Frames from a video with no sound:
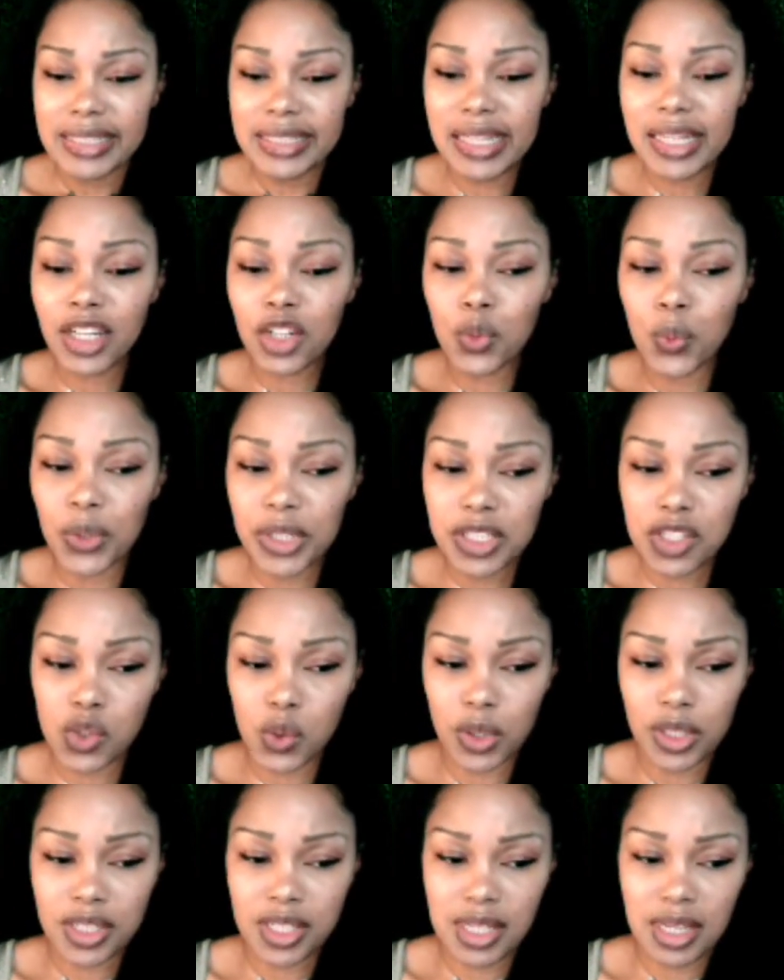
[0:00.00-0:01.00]
needed
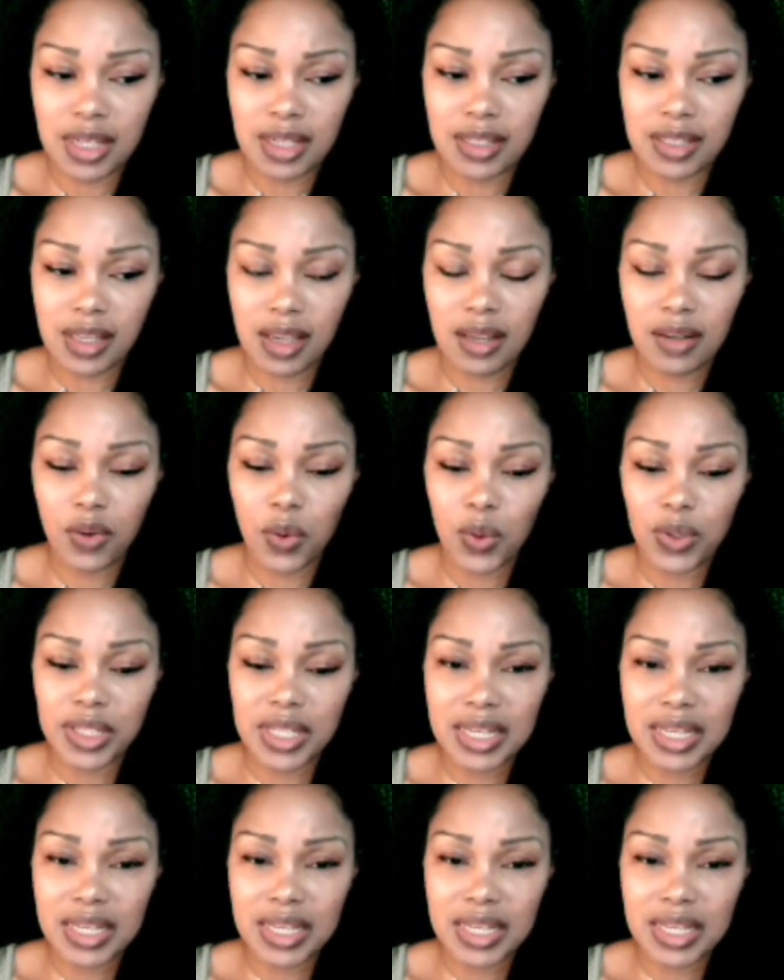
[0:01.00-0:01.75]
resources and